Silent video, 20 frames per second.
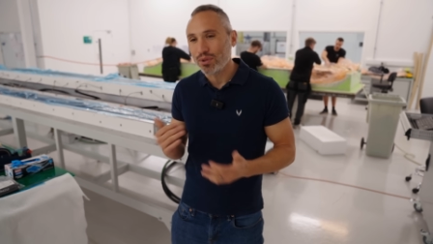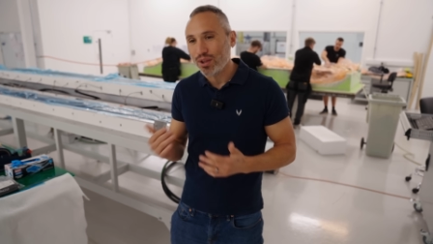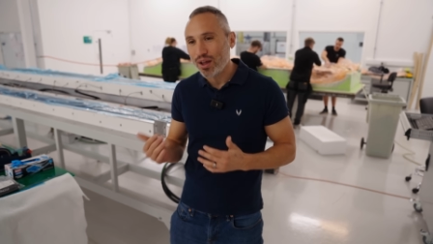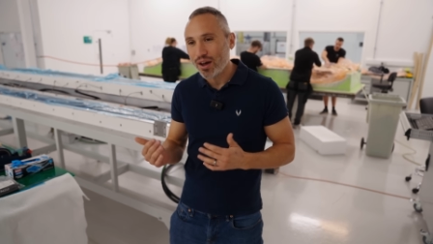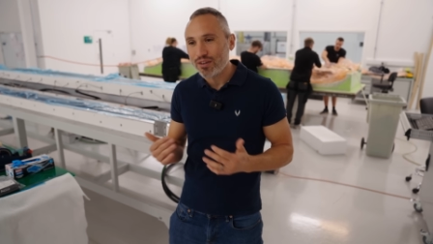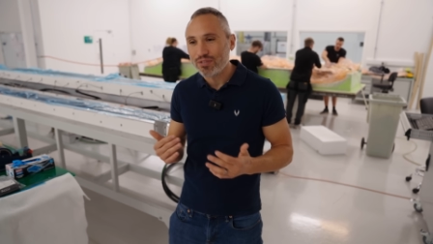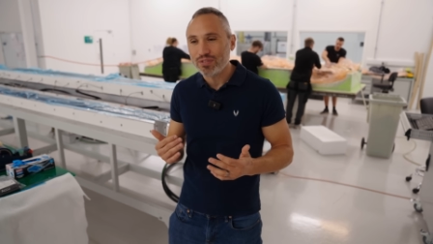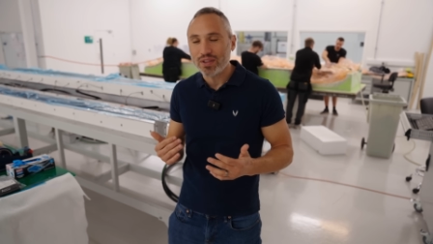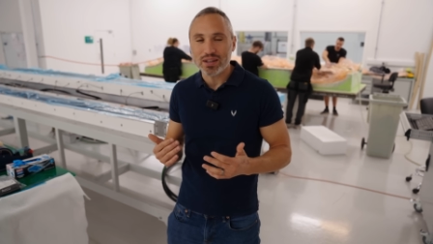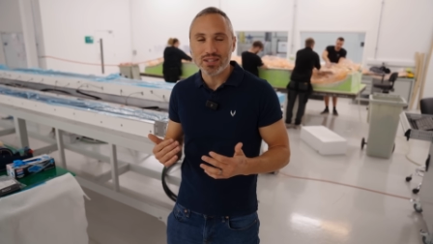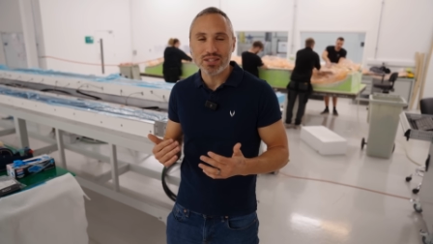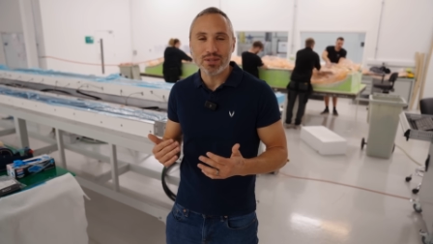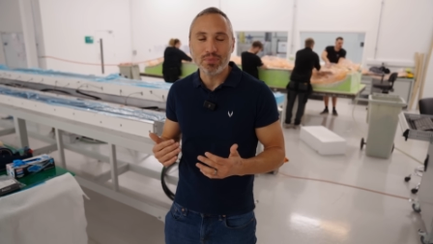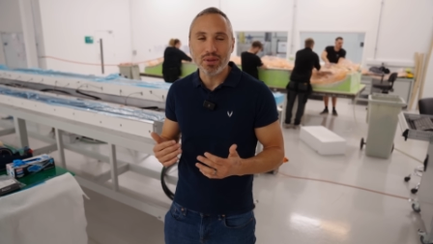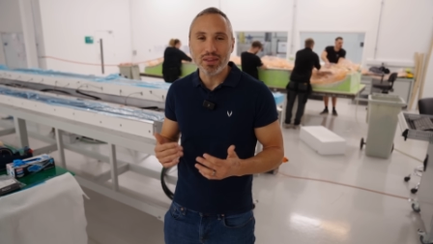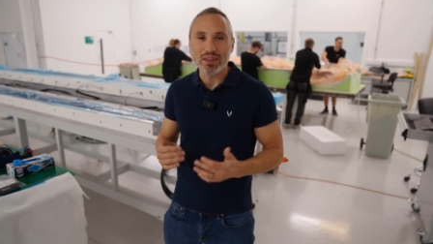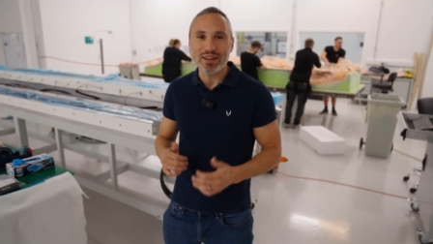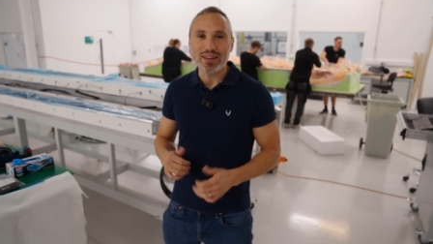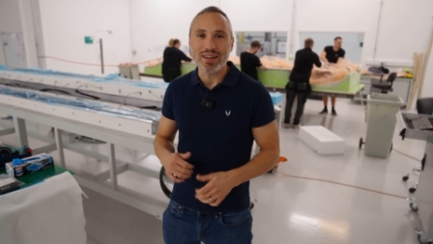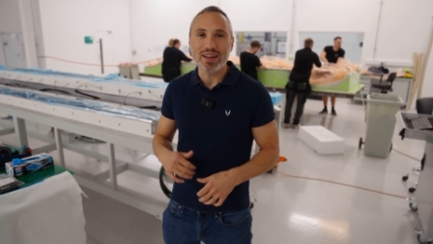a lot of
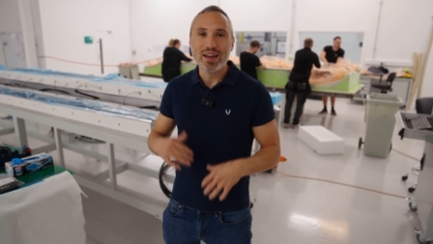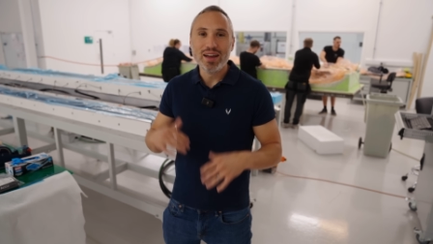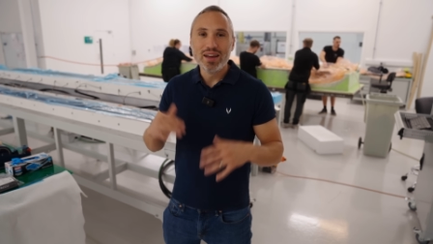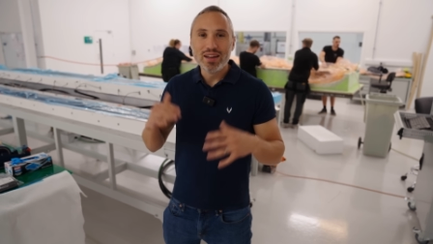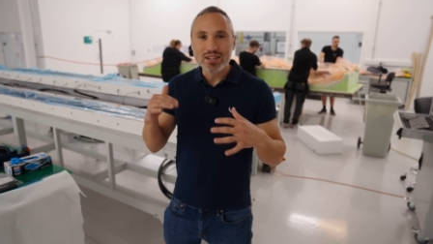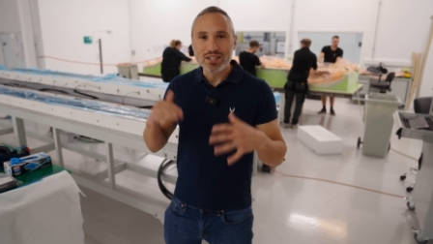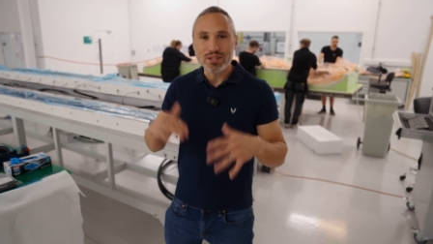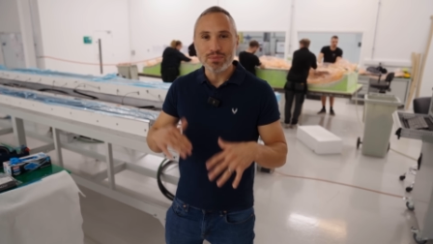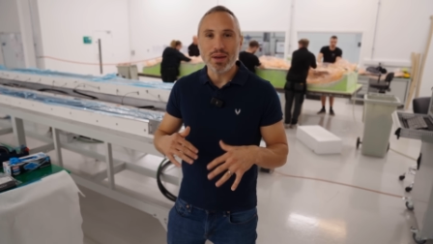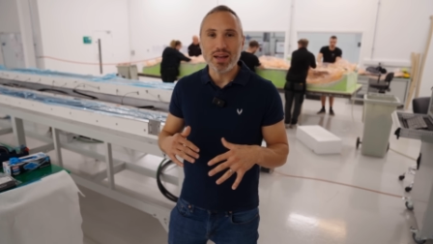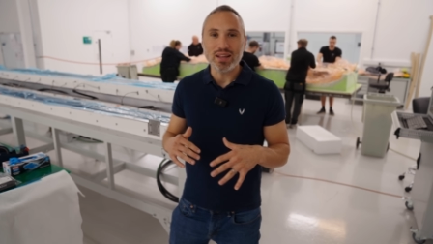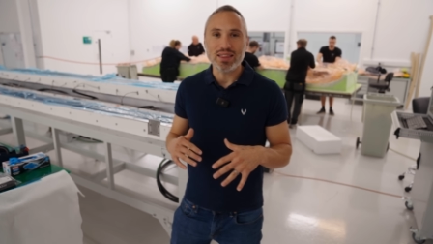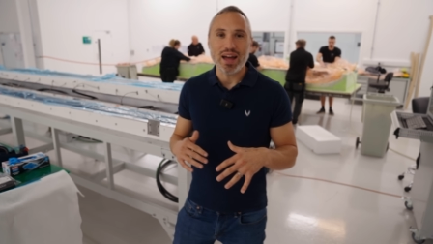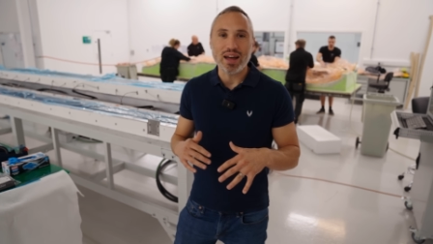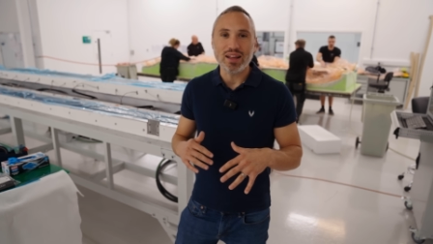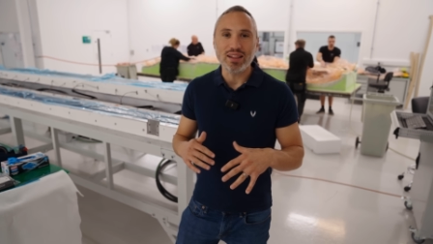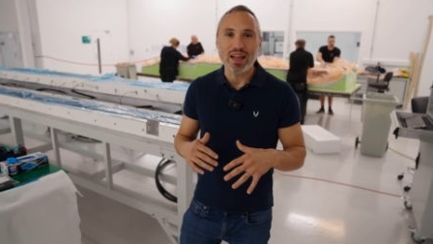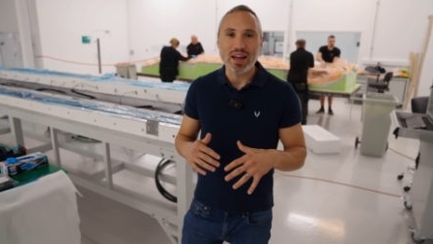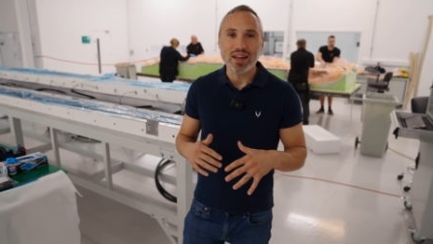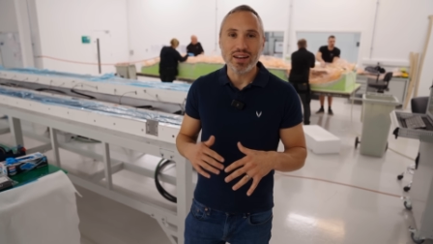flexibility to make
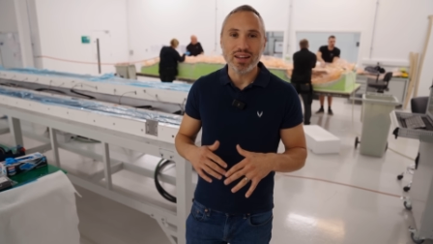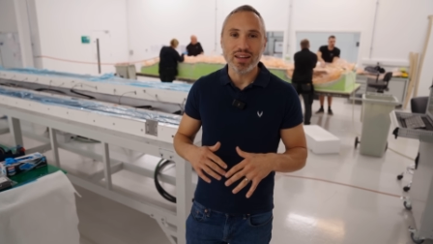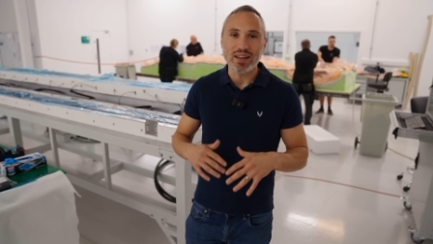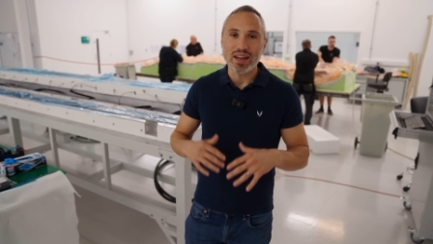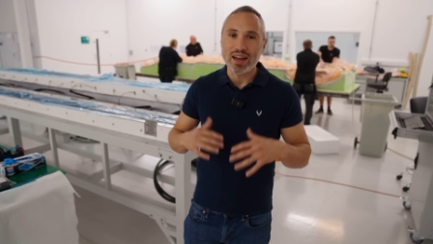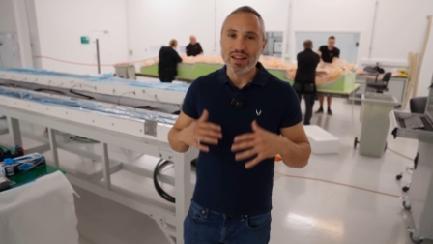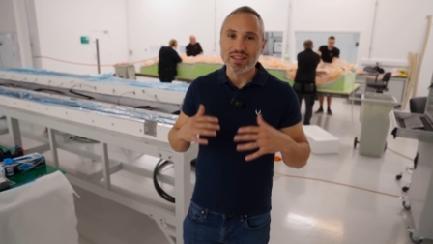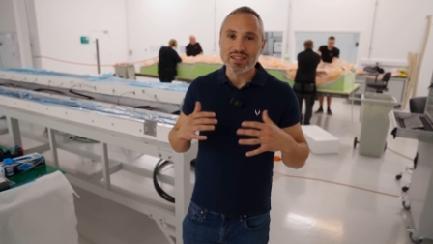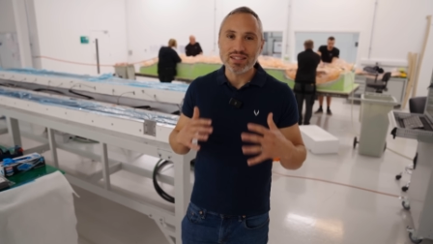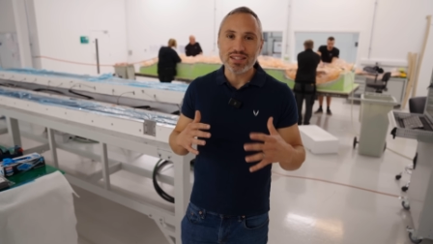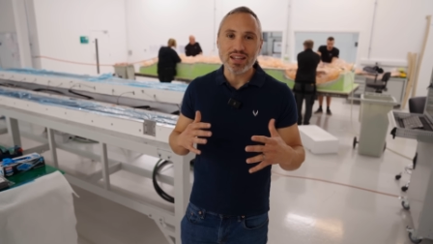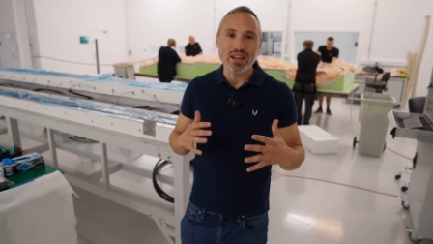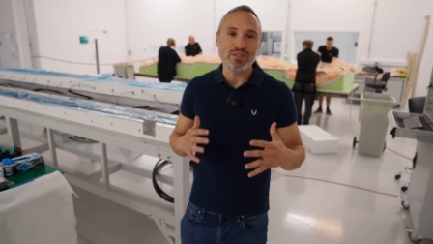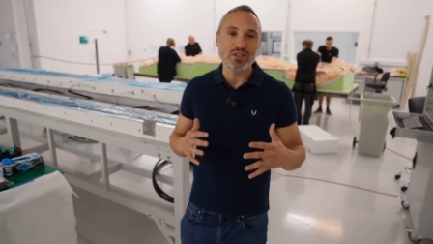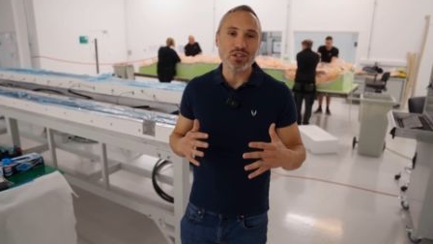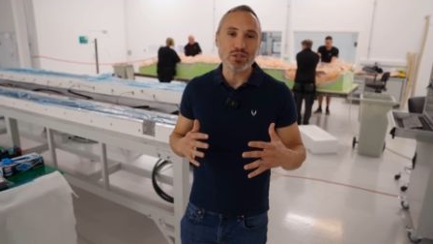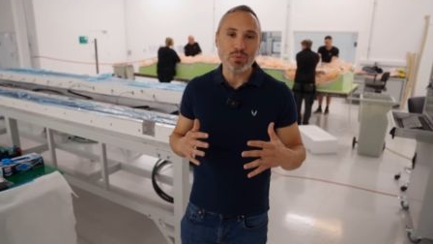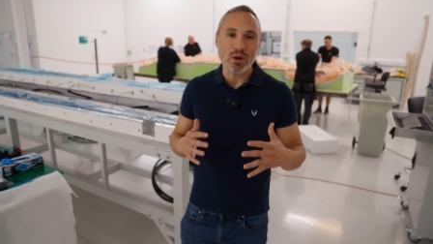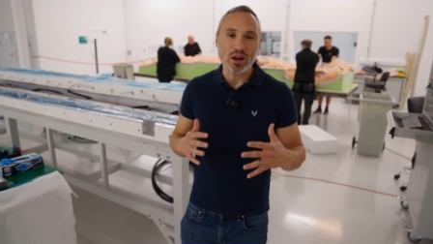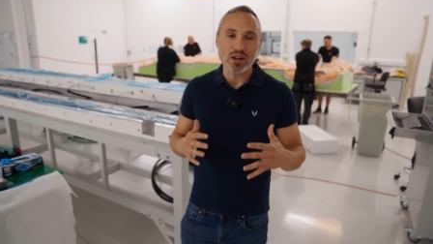that landing as safe
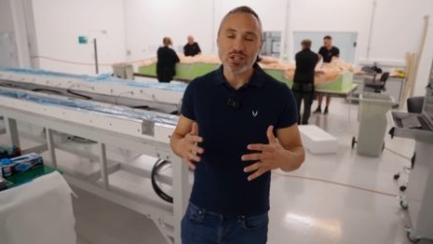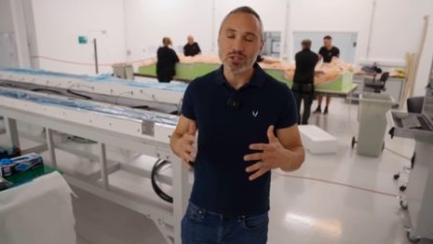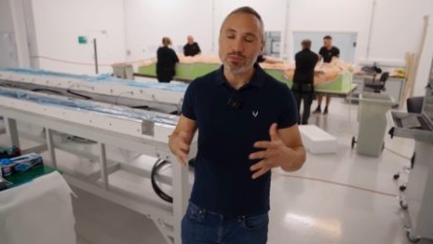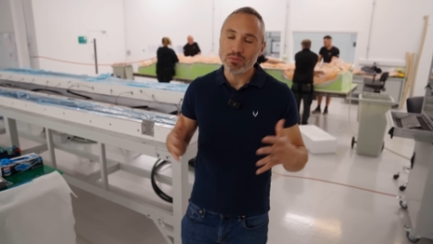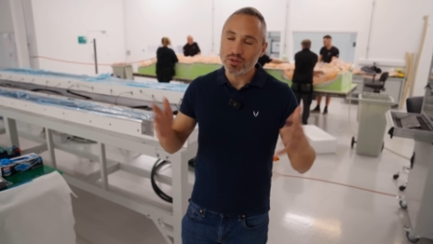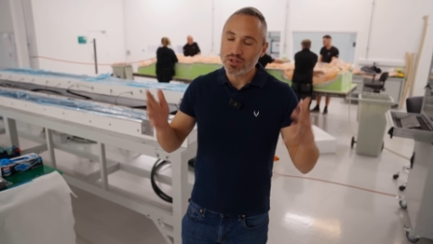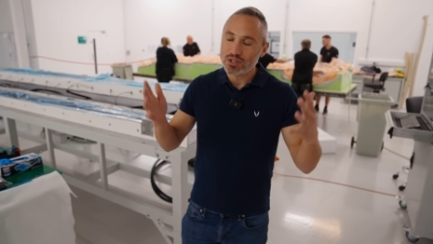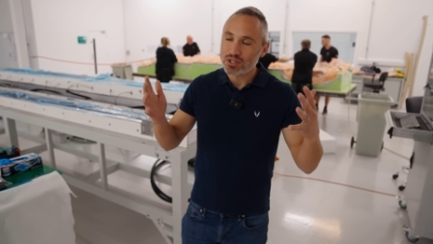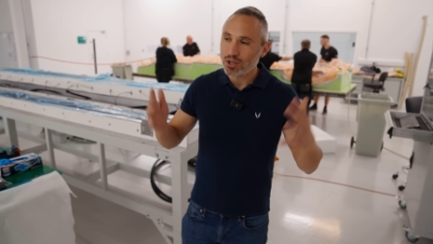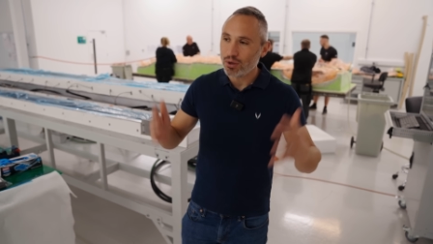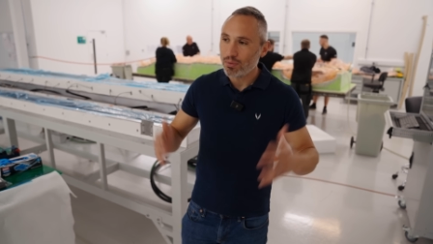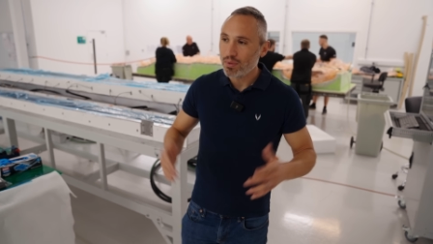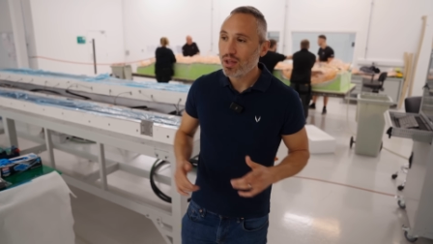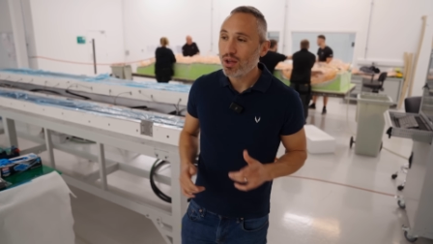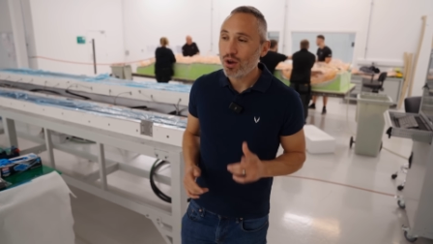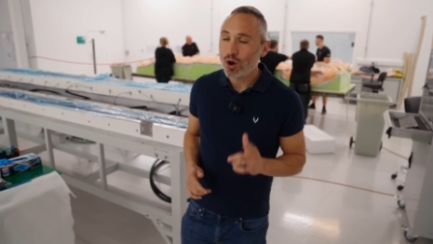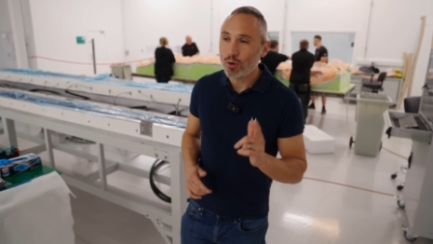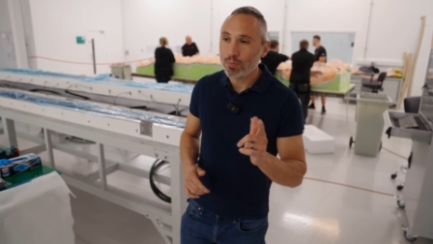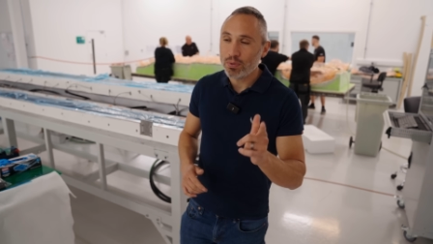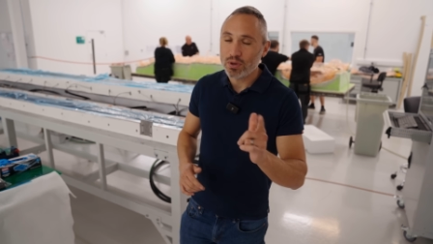as possible. So
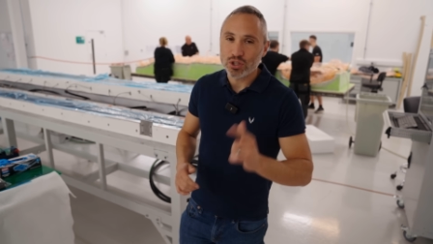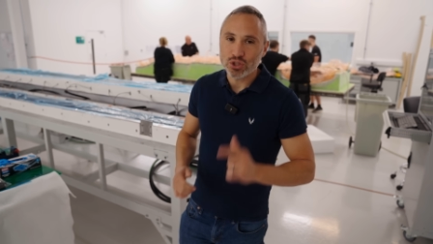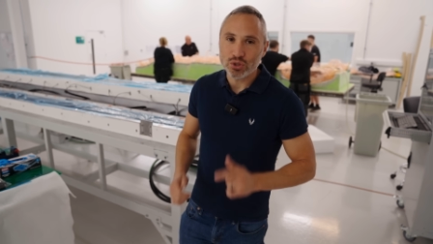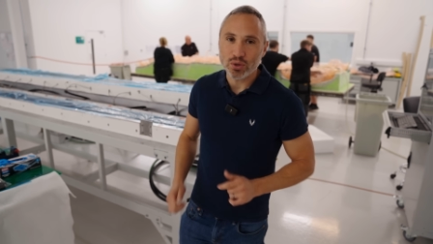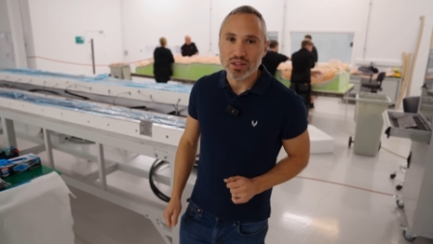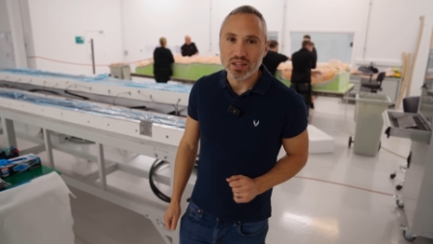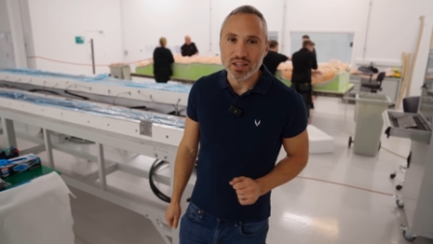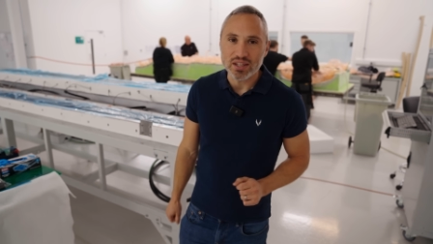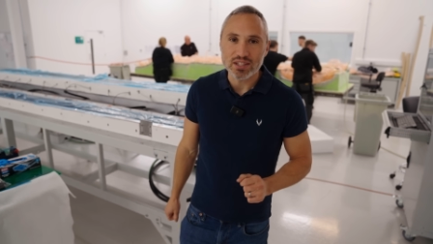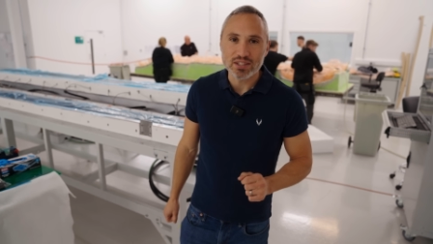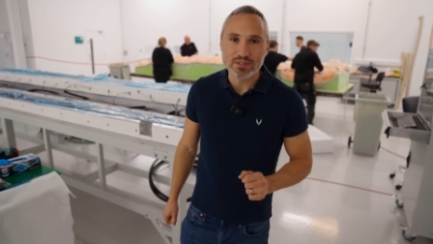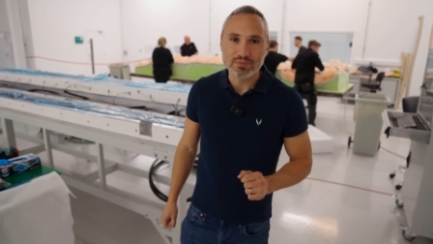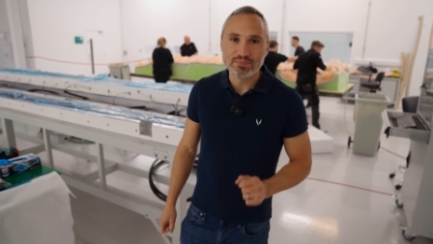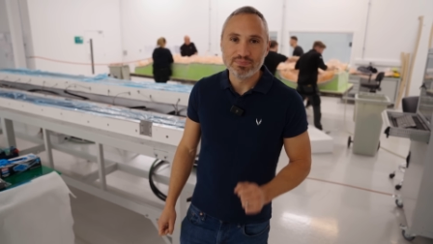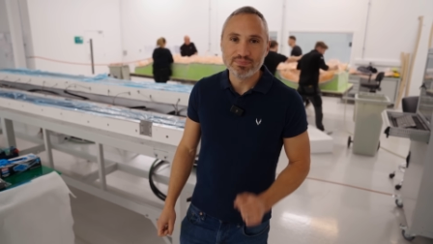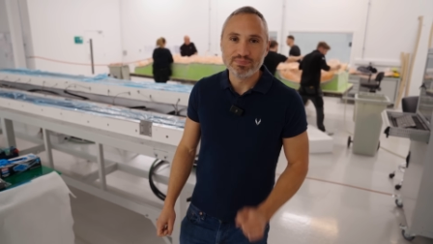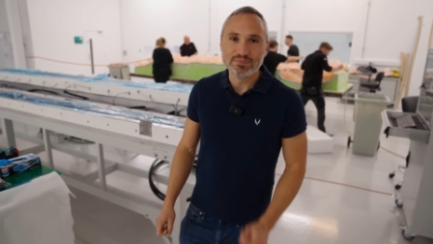hope you enjoyed this.